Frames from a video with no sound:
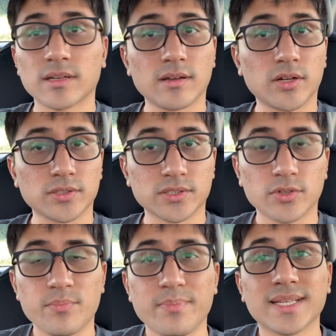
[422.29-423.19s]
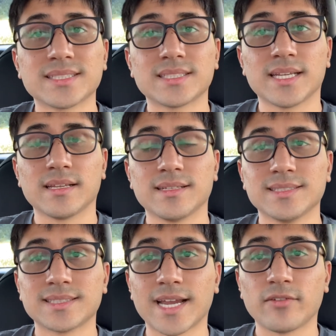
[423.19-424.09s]
also misting
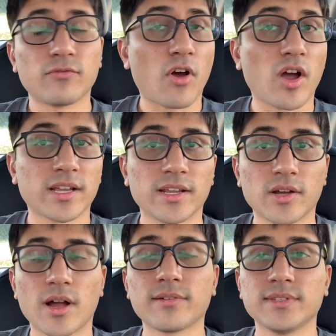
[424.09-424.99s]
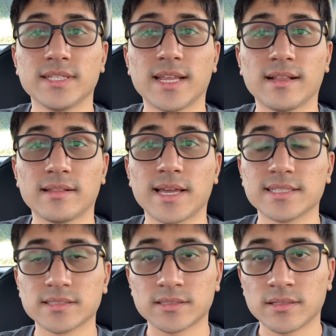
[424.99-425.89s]
inside, fogging off the tail
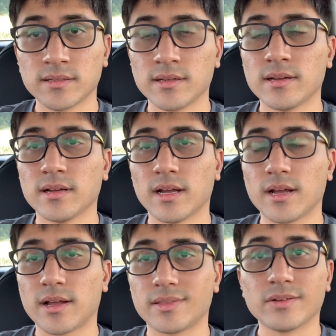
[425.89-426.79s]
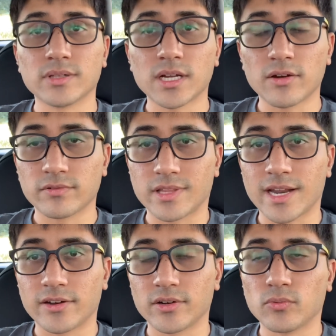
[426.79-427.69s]
lights. They will cover that
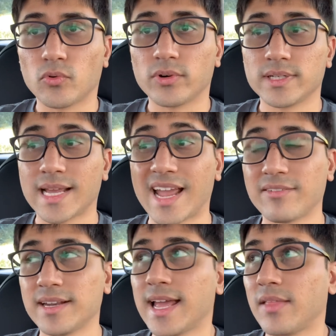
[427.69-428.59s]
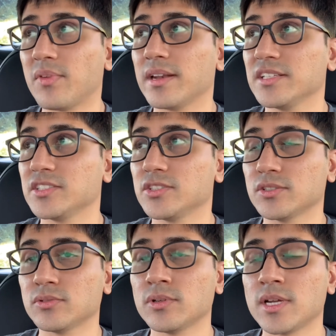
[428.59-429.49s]
under warranty. I haven't had that
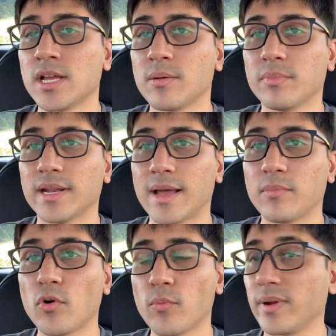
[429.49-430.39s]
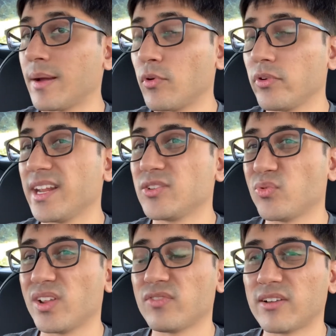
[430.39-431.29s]
issue, but I'm hoping. I'm already at
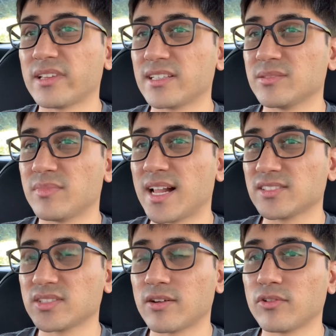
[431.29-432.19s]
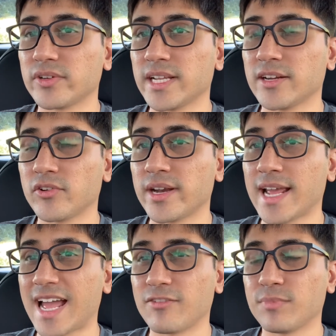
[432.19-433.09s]
25,000 miles, so I've already run
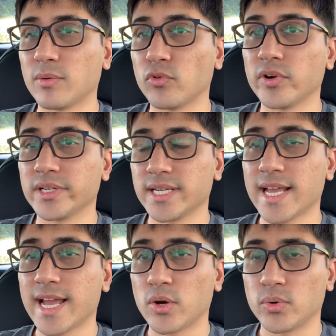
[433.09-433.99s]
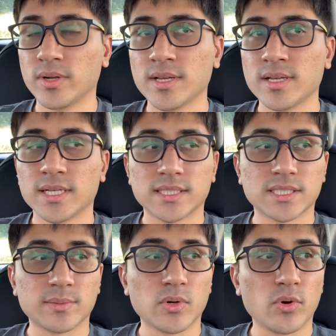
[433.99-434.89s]
half my warranty down. So
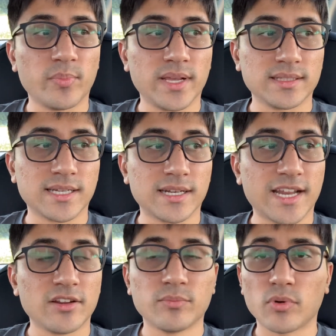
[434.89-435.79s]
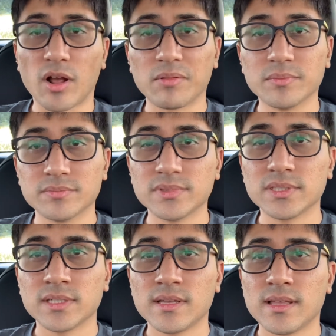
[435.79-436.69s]
I'm hoping that any problems
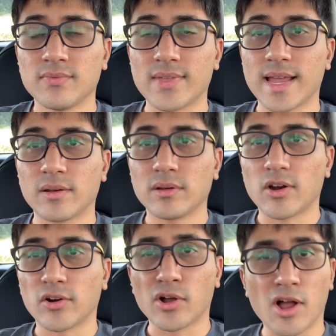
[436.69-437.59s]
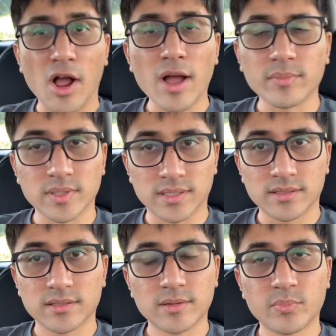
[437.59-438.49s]
that are
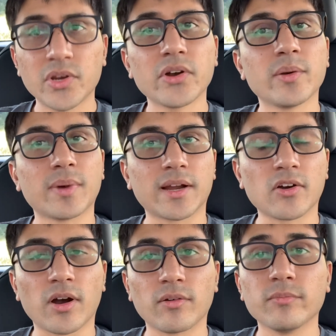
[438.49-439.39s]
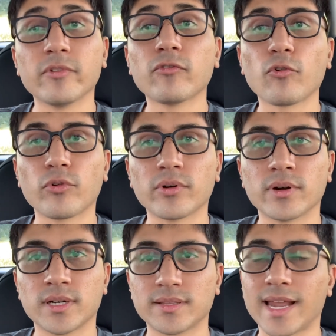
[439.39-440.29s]
common appear in my car before
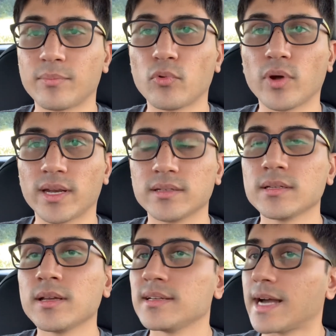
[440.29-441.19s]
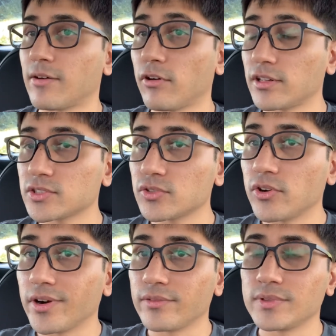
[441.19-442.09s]
that point. I've also
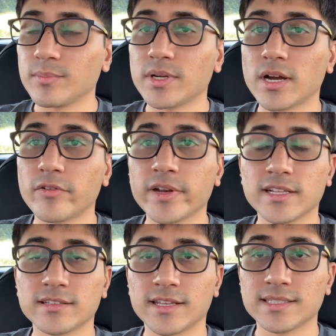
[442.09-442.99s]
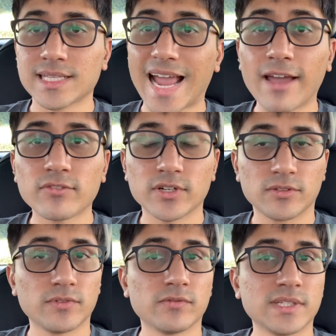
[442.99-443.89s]
heard of them covering things after the
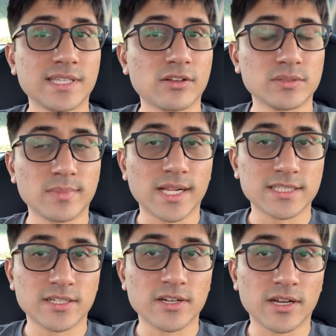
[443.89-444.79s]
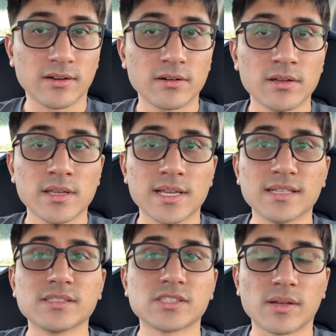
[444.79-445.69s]
50,000 miles are done in
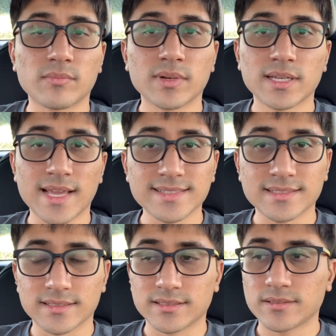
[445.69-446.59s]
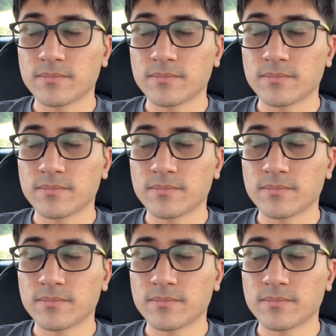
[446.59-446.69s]
some cases.